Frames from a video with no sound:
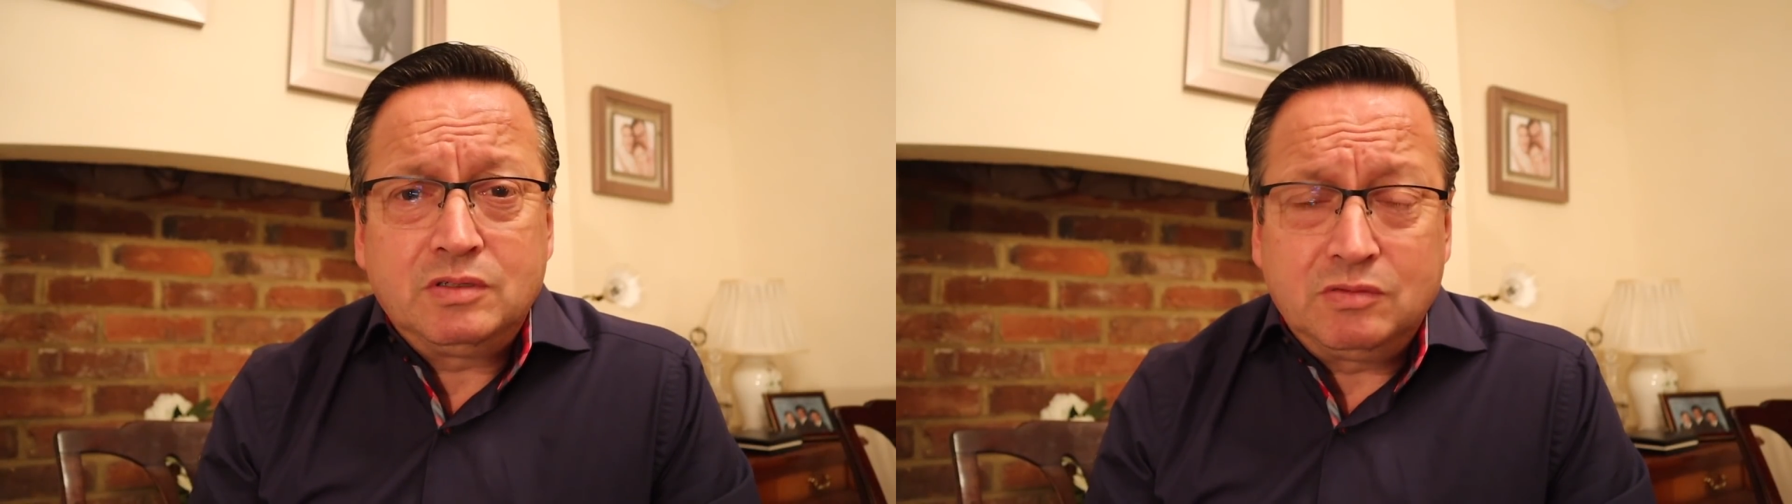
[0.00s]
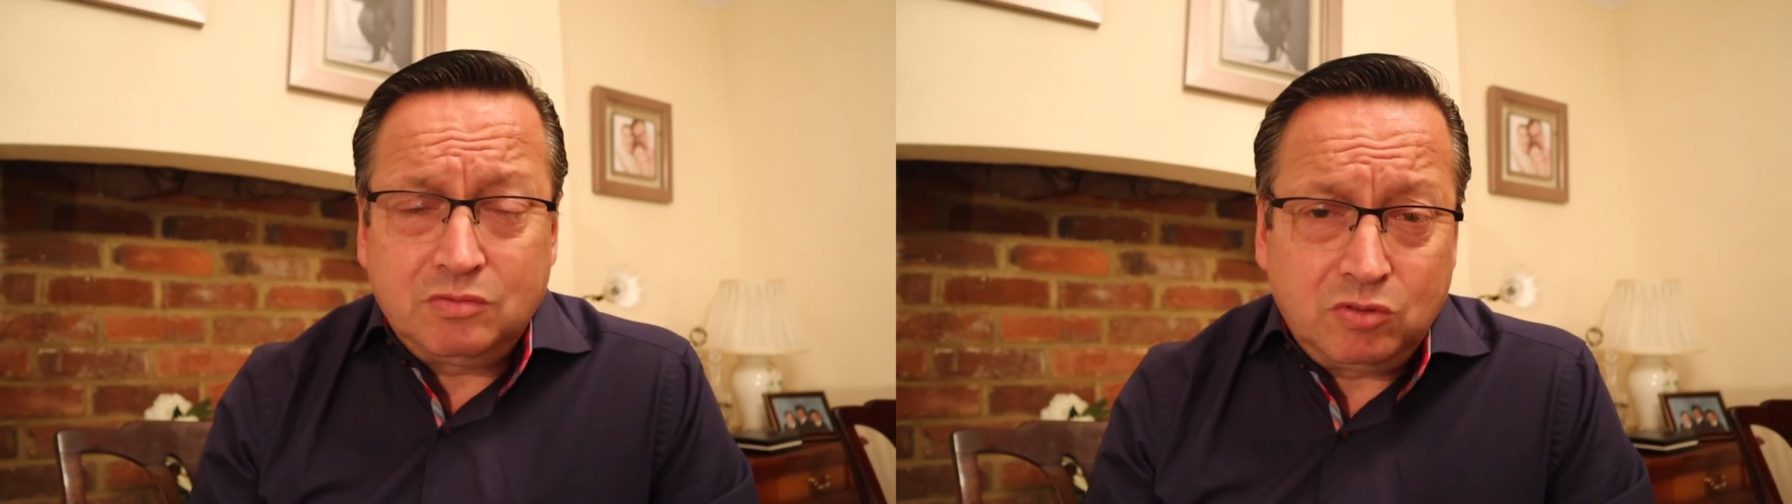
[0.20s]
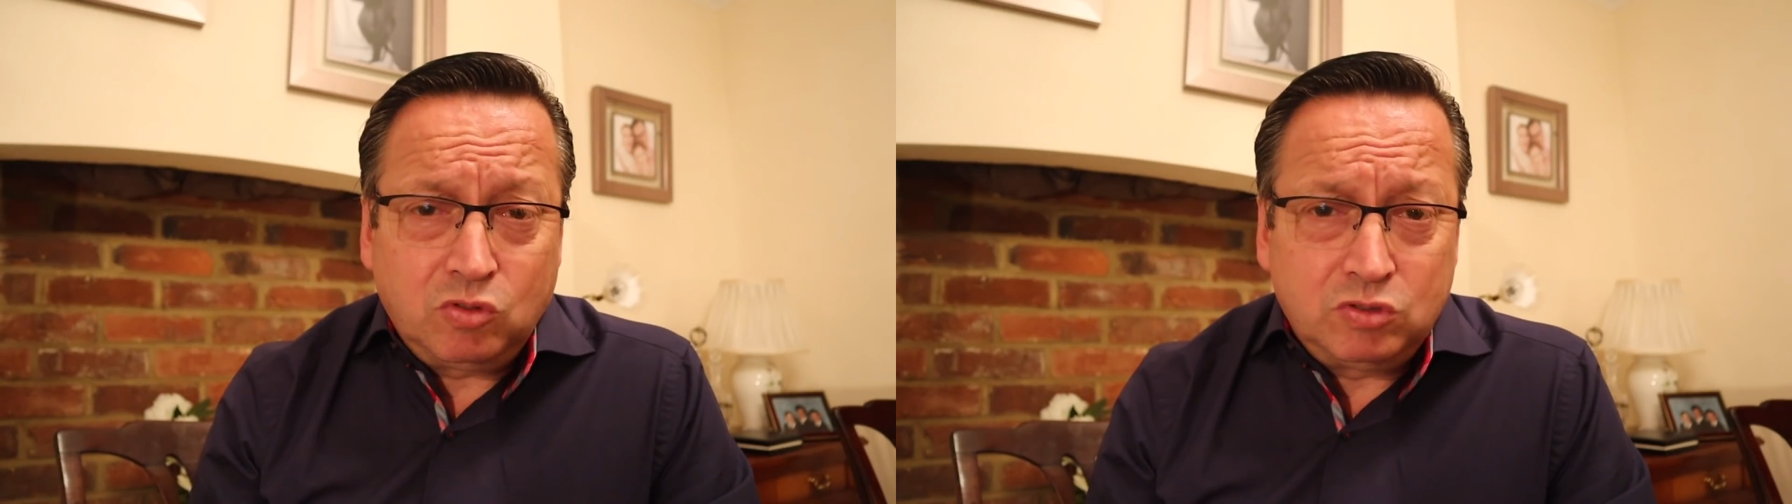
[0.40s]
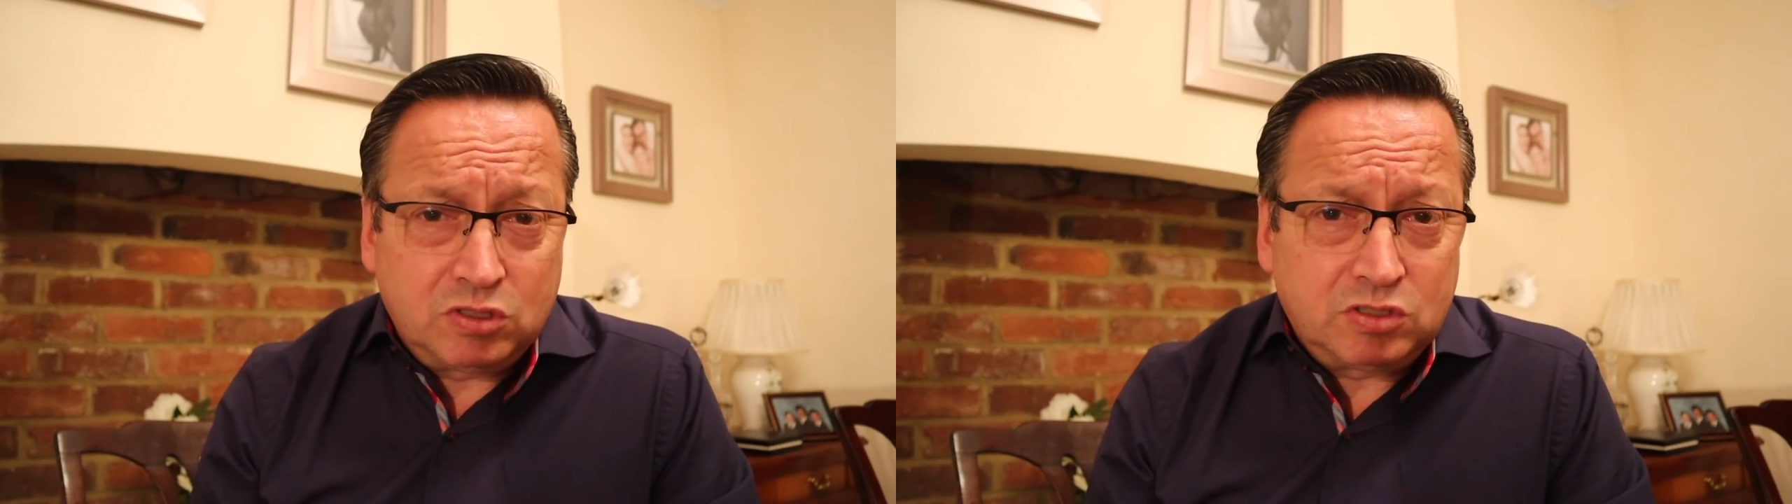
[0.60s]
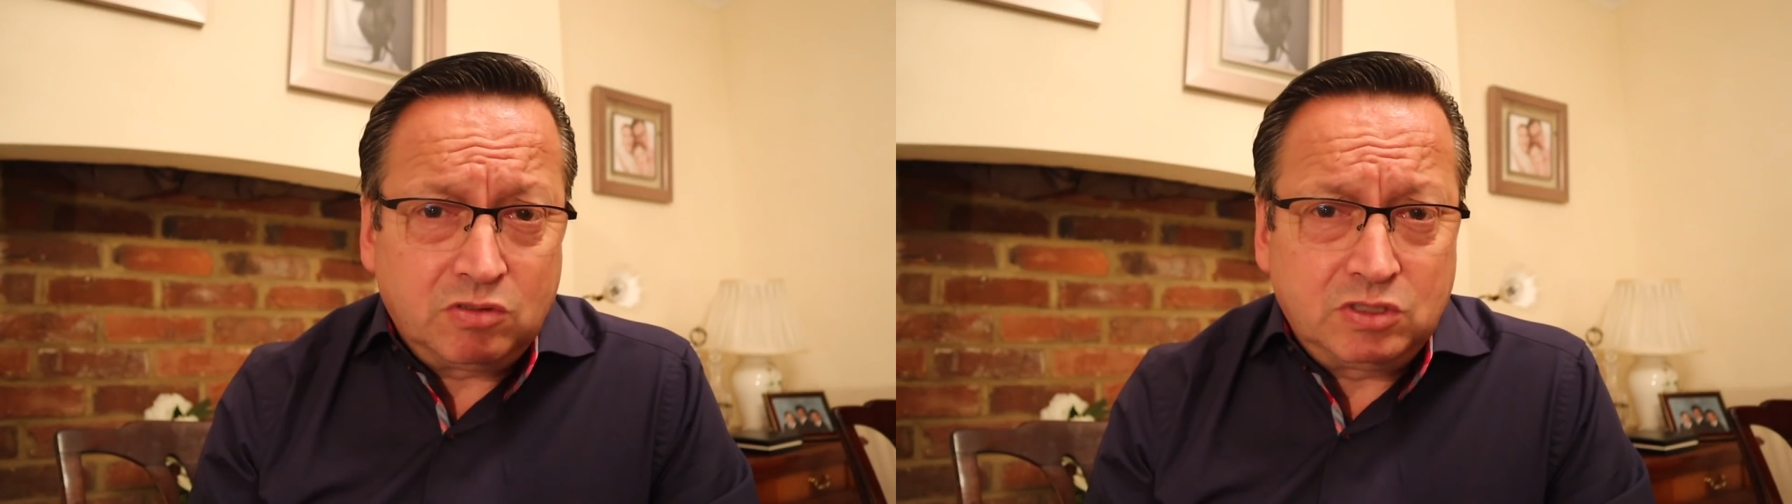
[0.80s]
who's
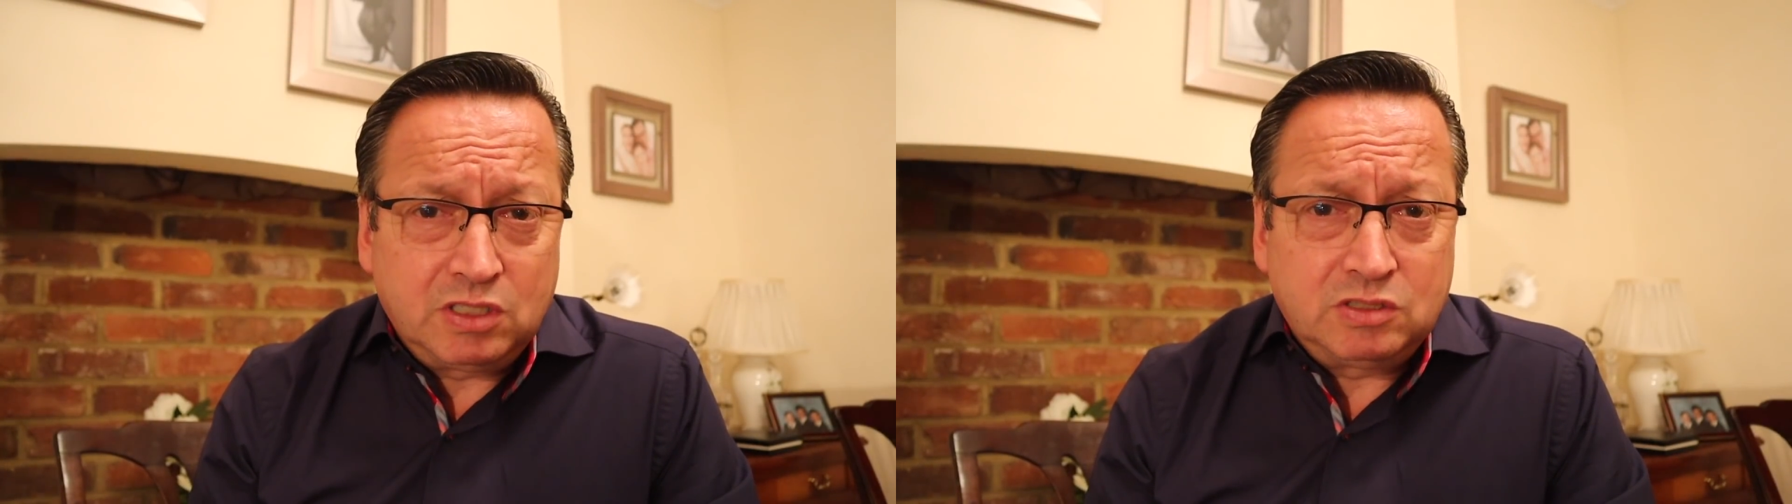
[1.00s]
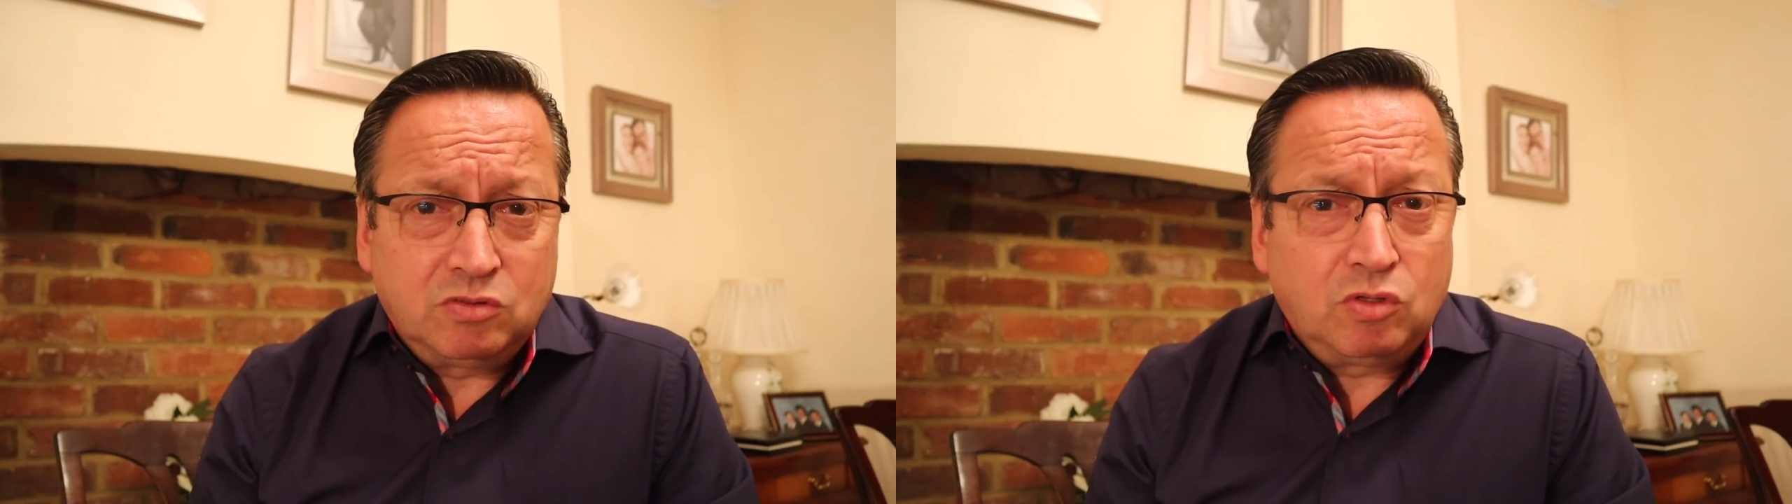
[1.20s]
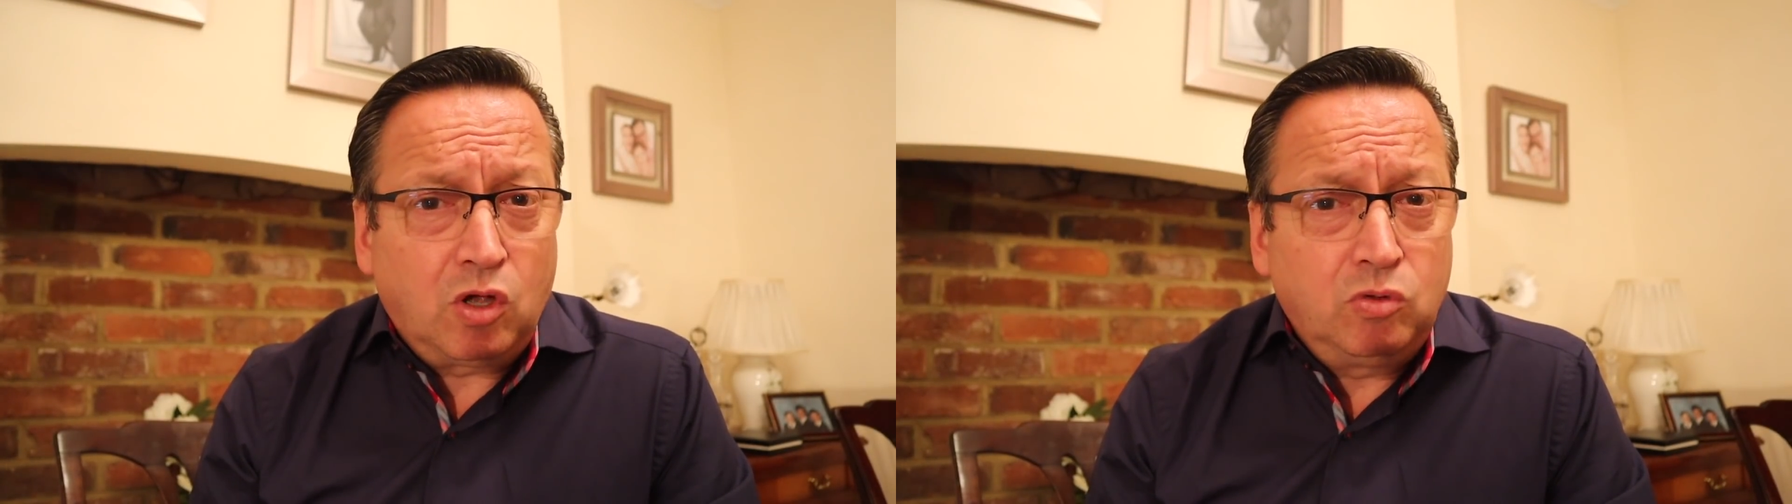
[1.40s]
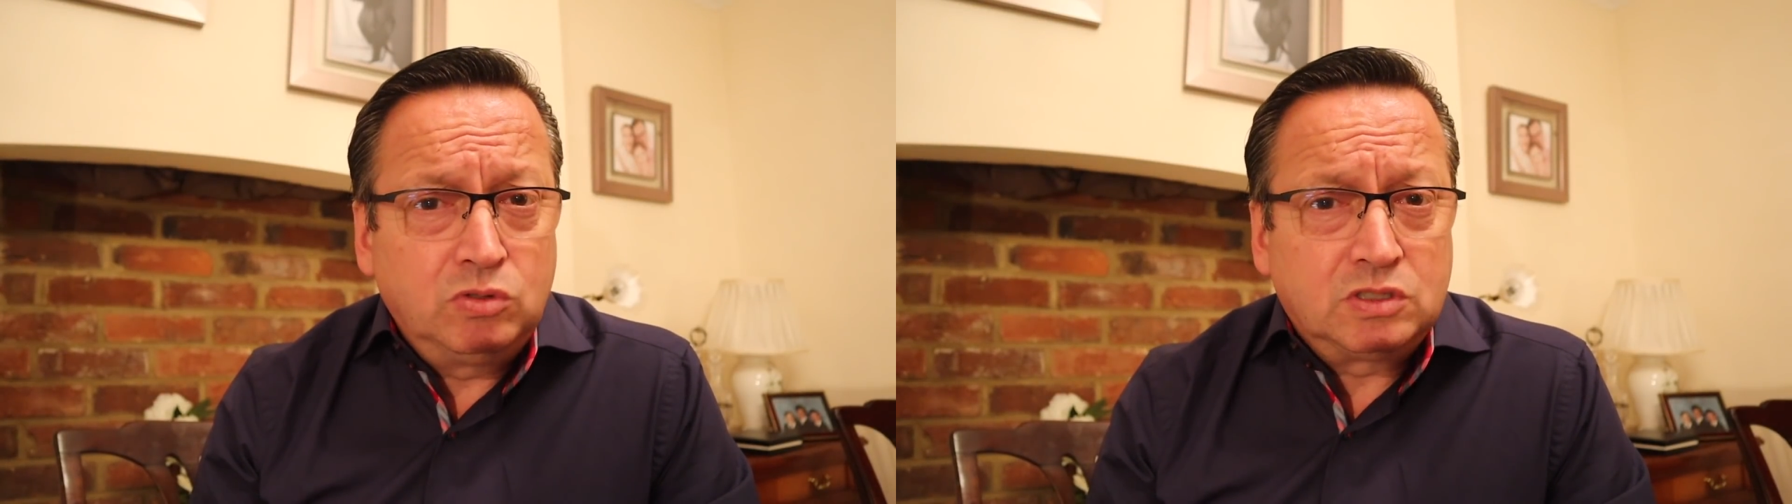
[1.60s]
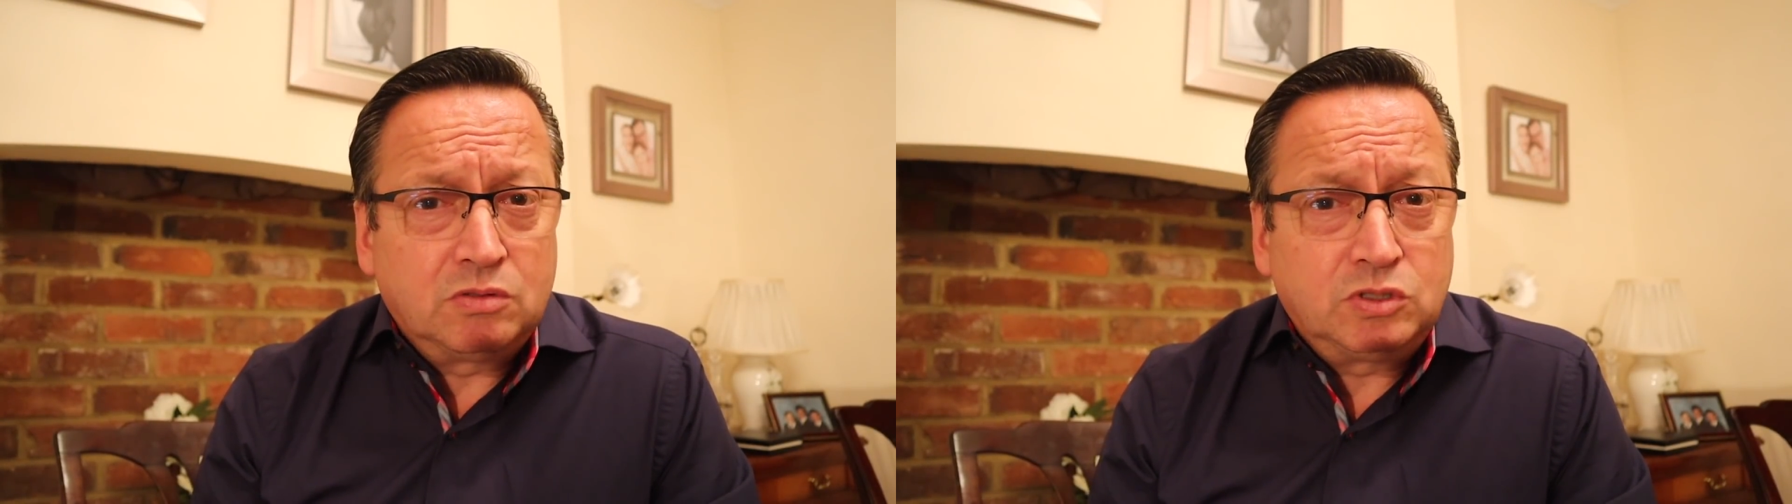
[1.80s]
associated, who
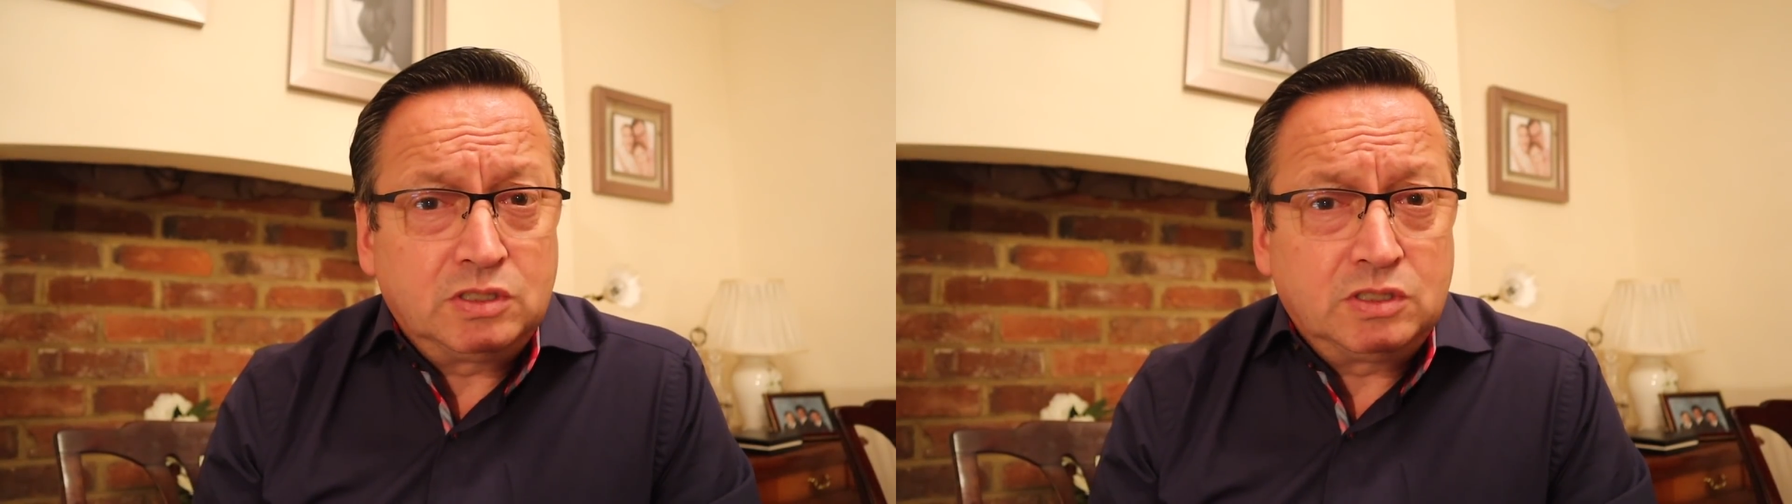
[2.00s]
owns them?